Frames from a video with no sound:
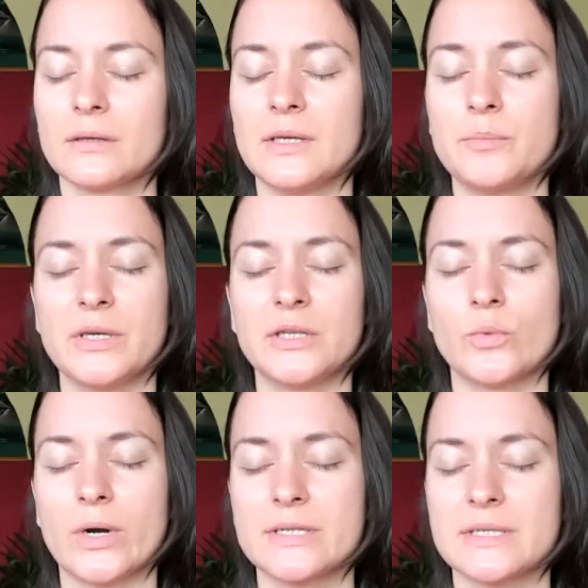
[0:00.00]
Keeping it
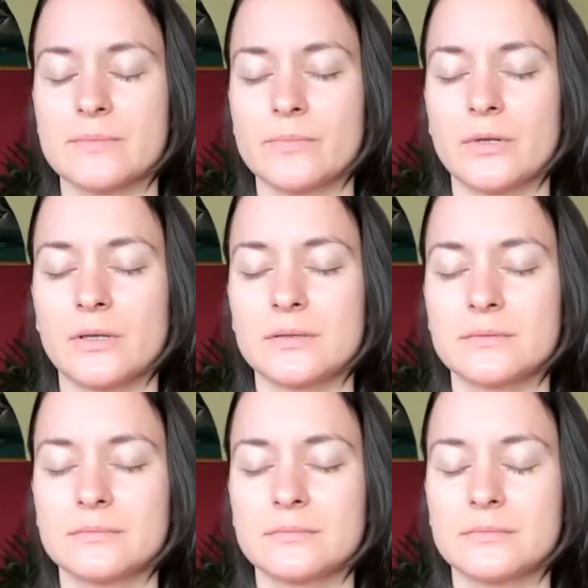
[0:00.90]
very simple,
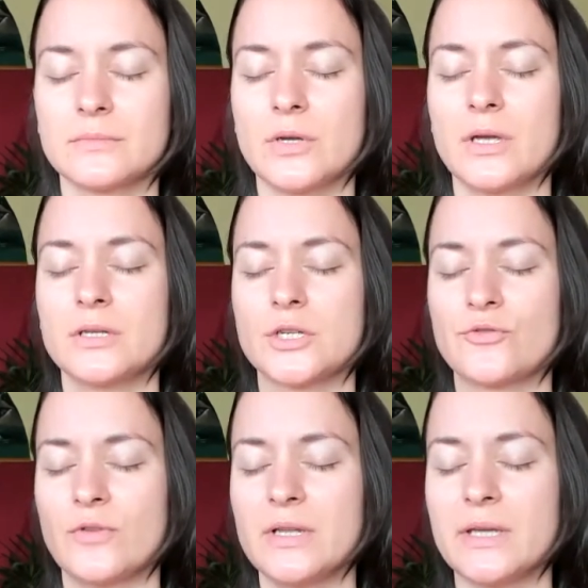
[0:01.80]

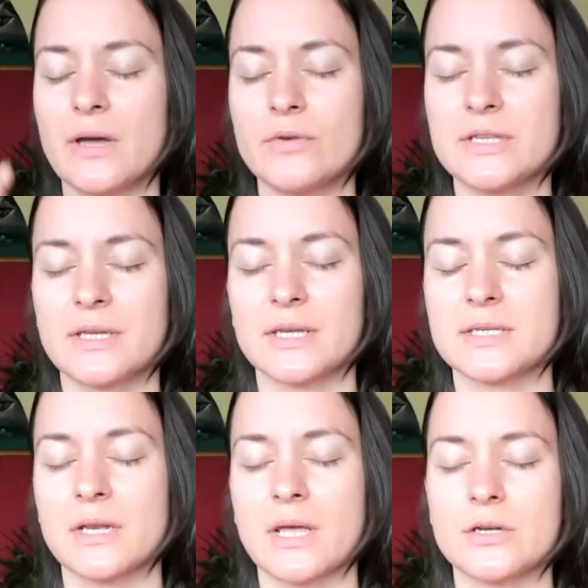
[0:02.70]
just feeling everything
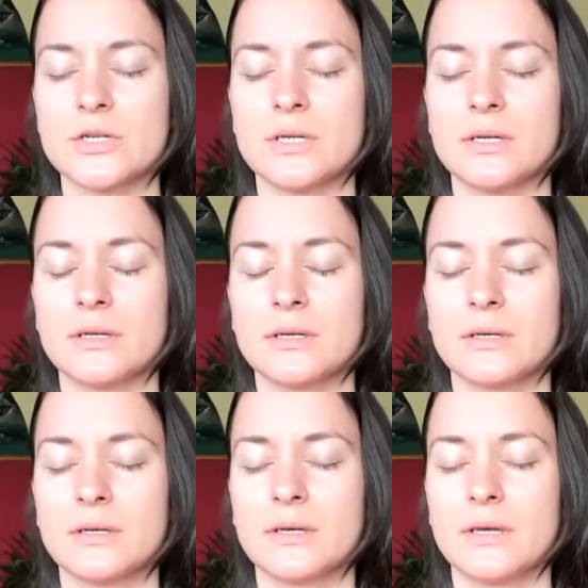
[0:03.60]
as energy
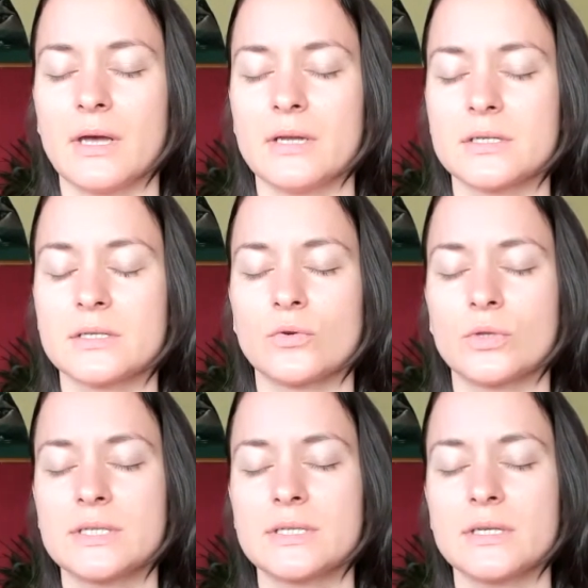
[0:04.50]
and just
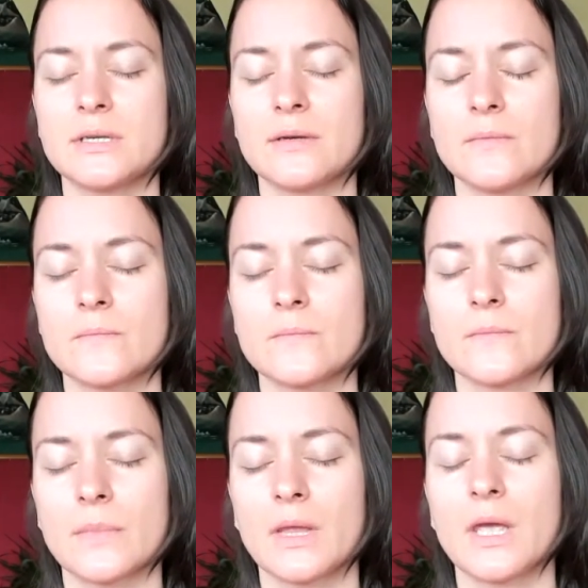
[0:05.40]
noticing
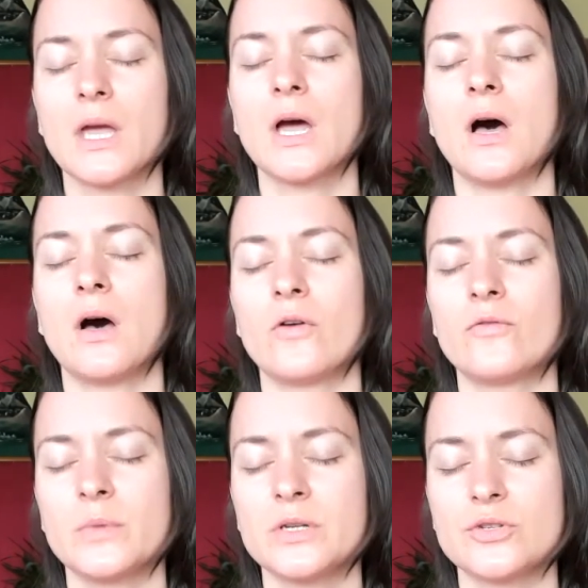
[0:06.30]
how
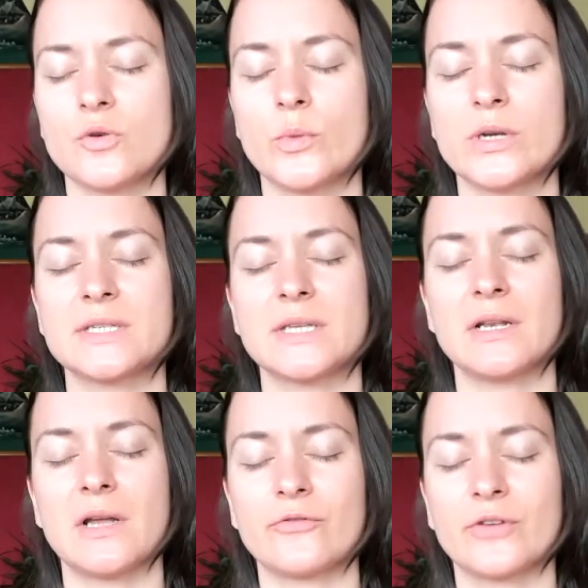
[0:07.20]
much openness
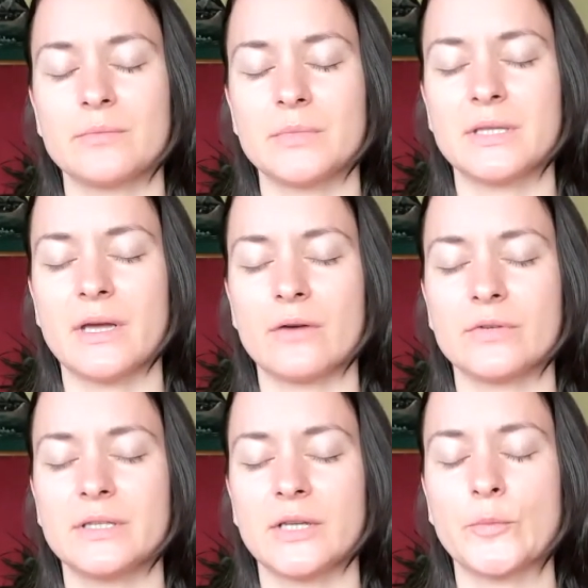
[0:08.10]
and love can be there
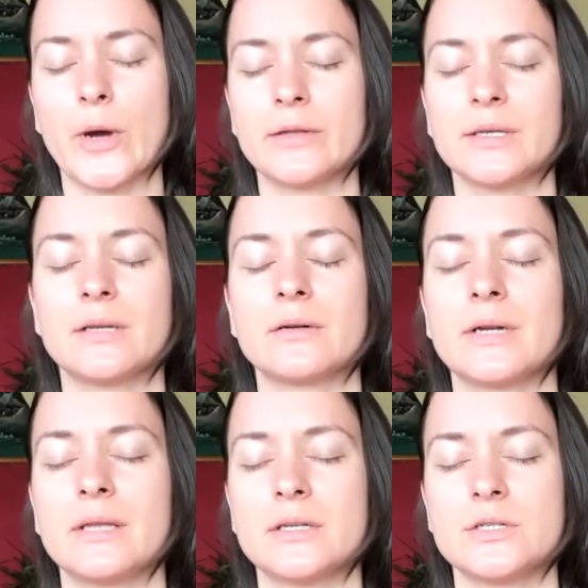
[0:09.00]
with that
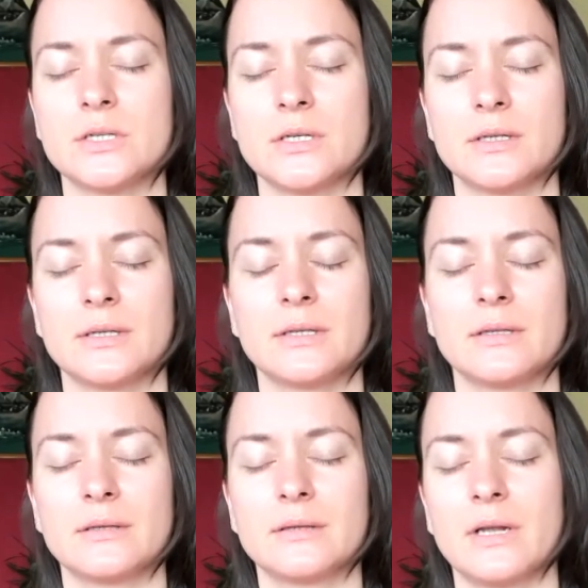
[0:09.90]
particular energy
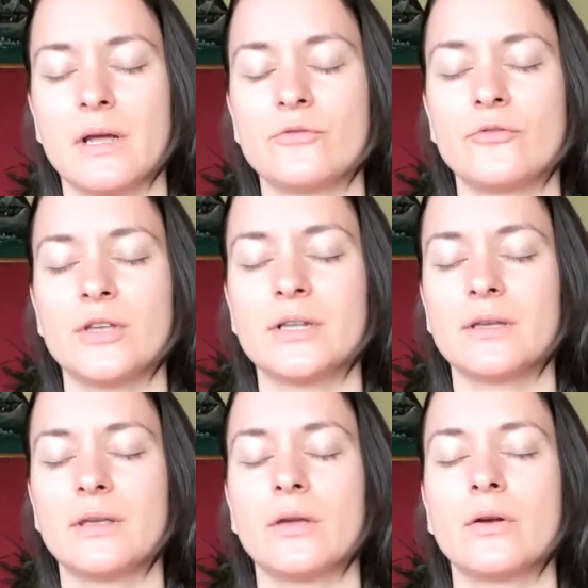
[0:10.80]
that I'm
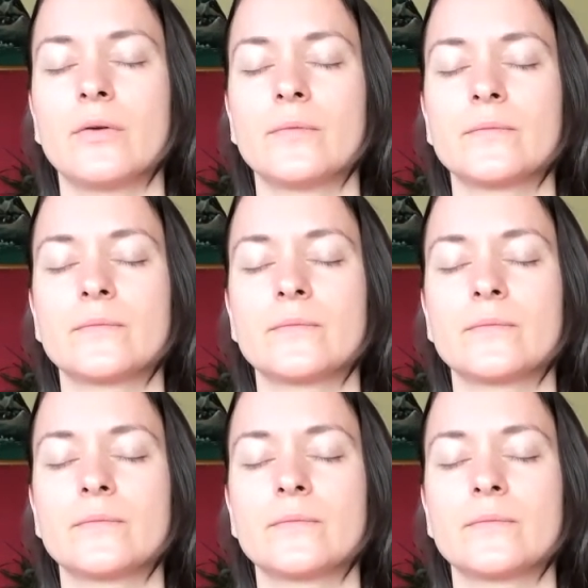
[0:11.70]
feeling here.